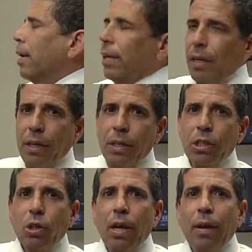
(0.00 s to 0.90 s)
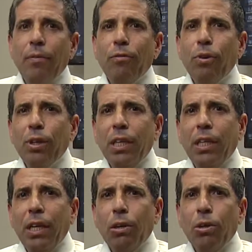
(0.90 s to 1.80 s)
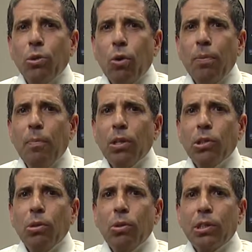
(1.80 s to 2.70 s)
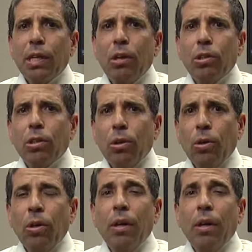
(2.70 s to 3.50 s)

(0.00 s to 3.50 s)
is really geared toward musculoskeletal